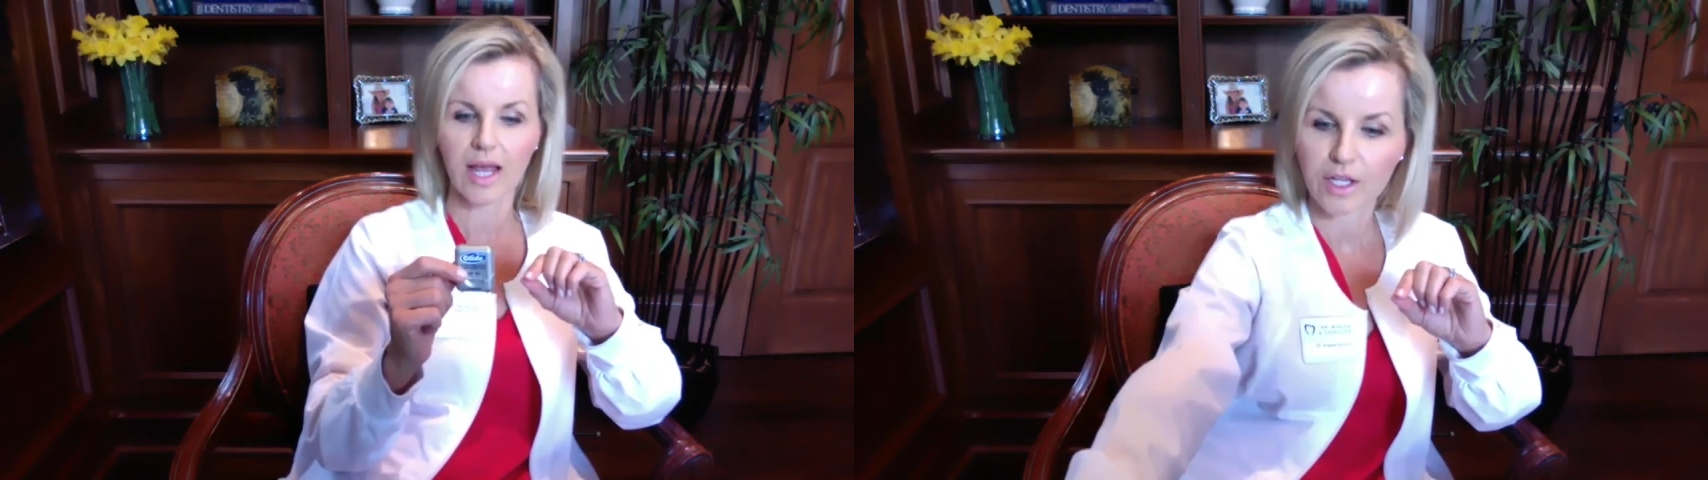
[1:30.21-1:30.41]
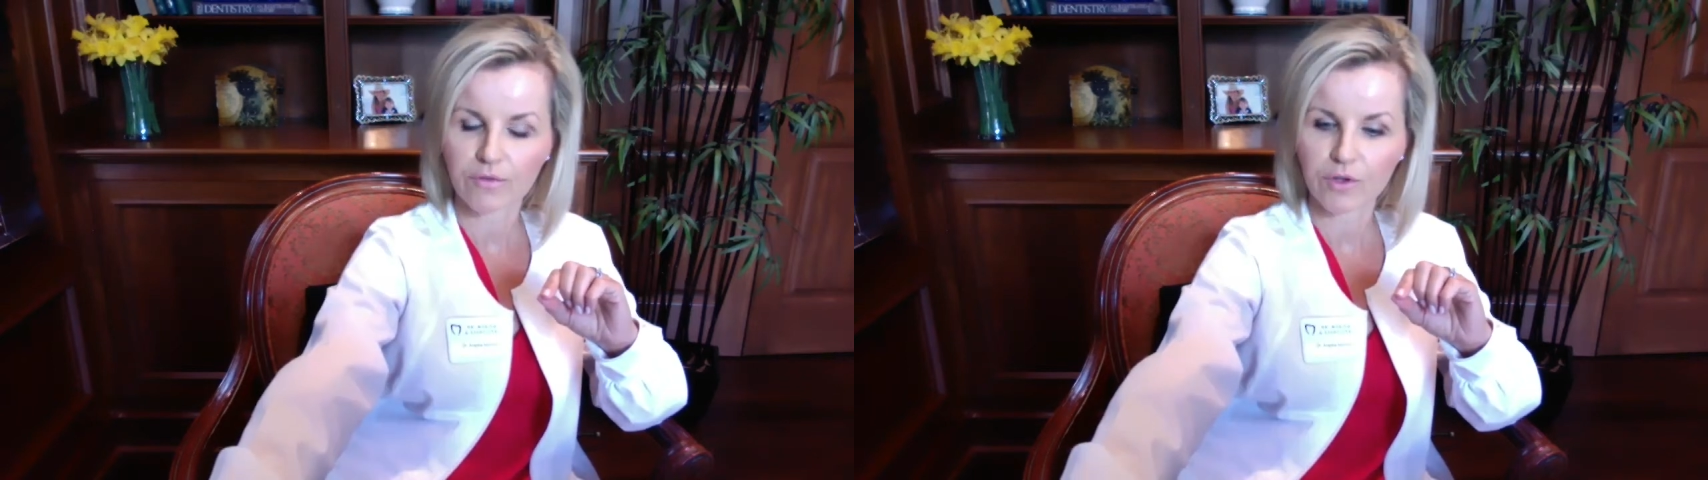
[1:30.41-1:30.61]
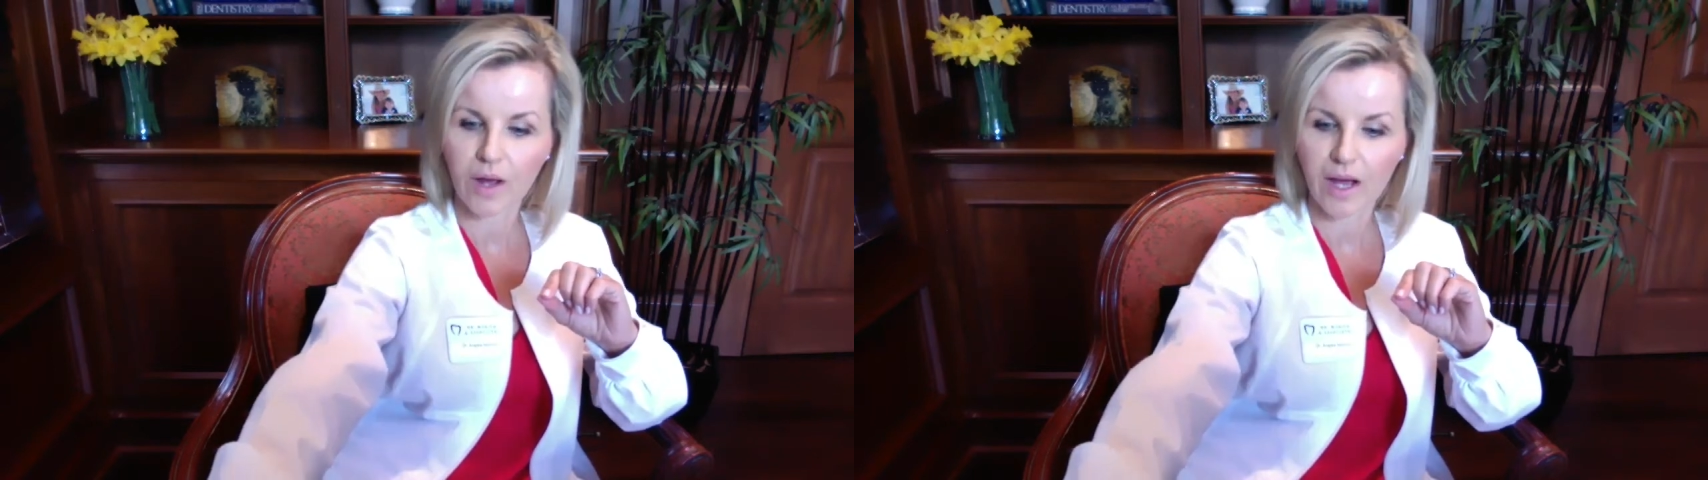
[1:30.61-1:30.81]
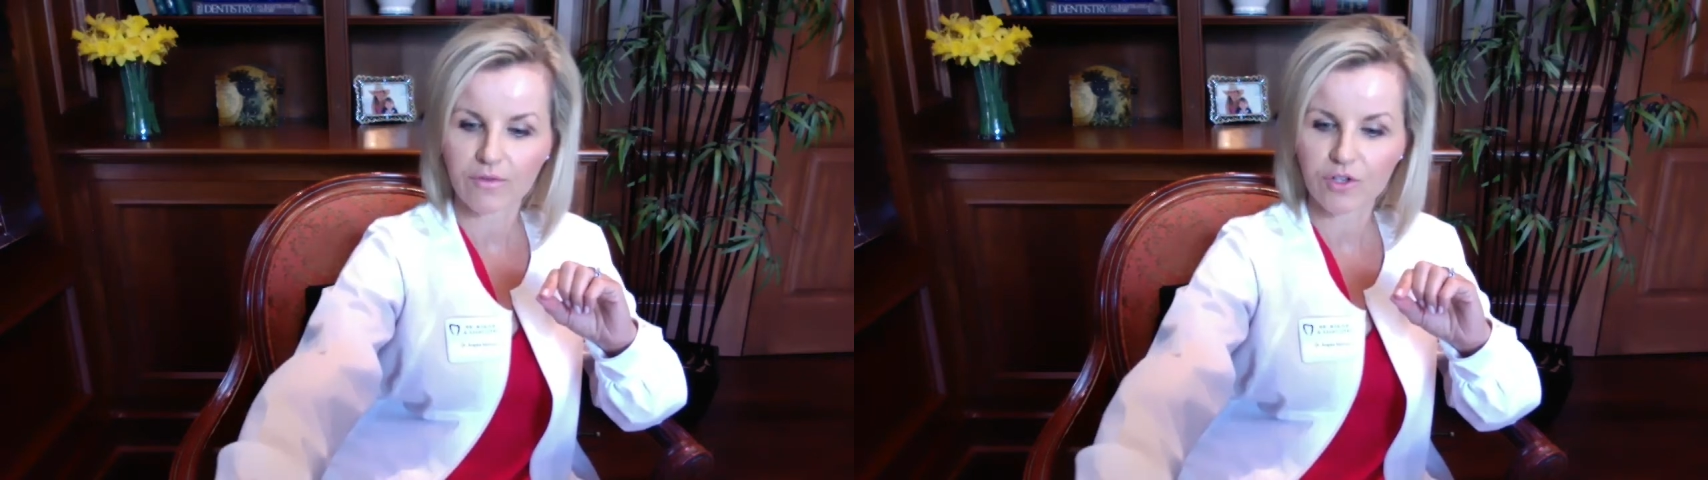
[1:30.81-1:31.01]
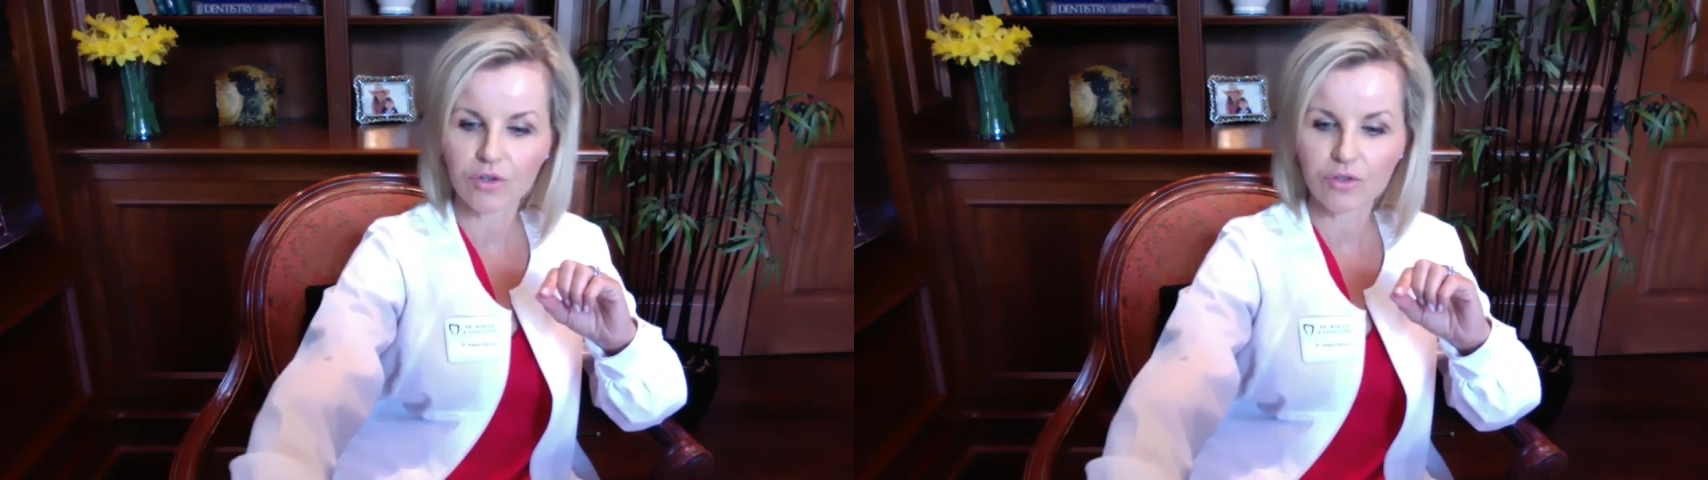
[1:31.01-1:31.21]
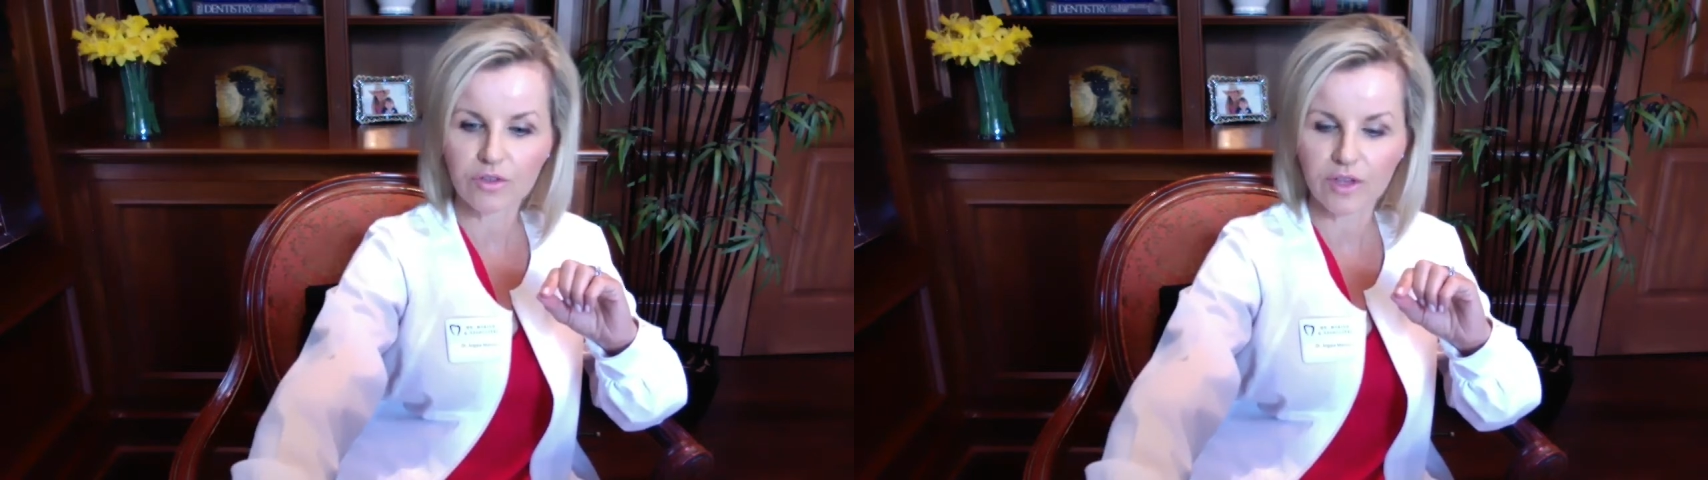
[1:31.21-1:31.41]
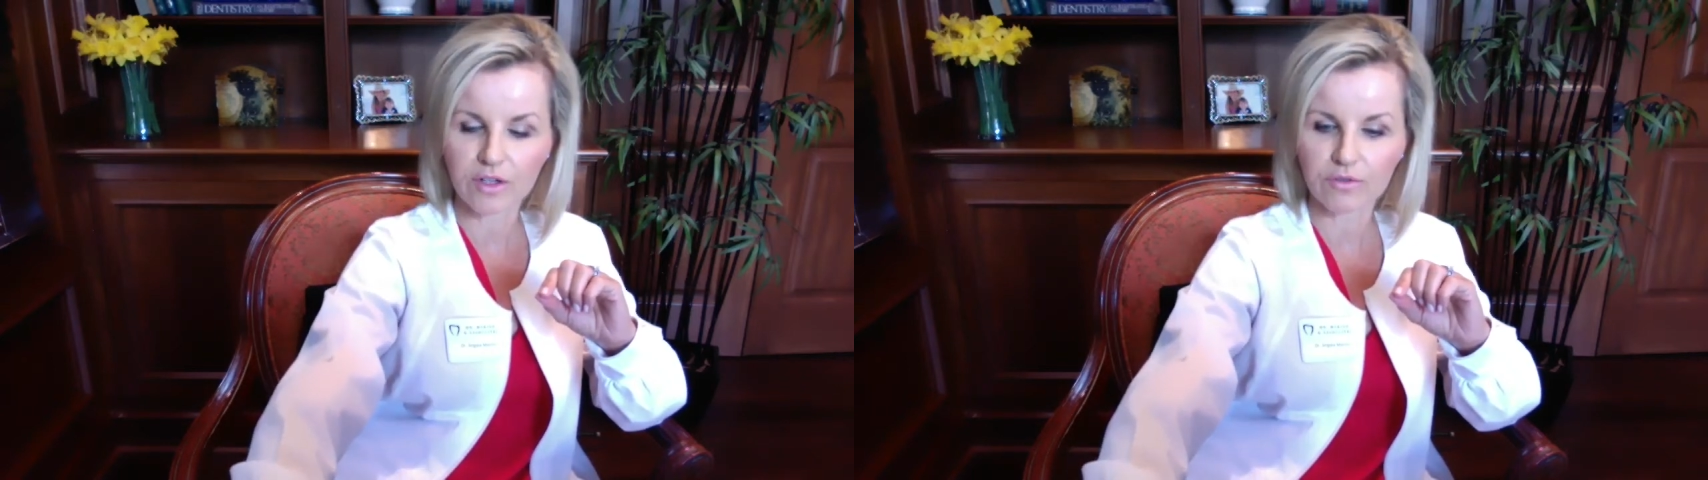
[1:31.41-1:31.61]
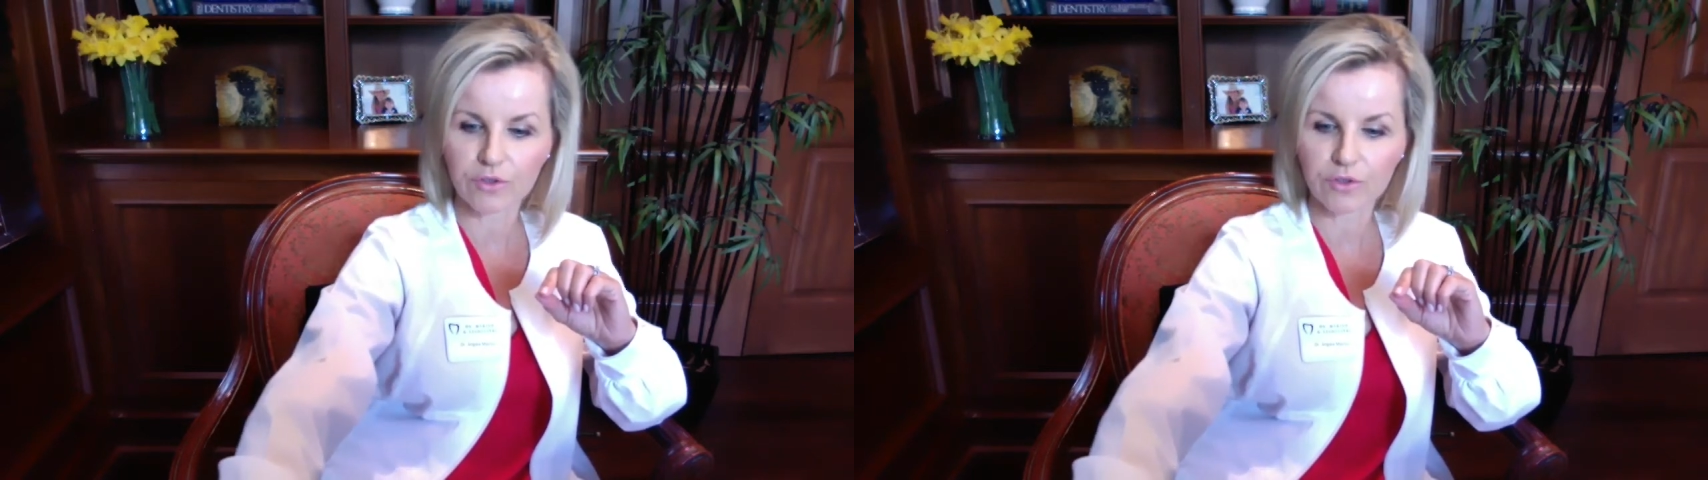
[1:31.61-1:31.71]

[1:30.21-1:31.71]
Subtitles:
If you have children that are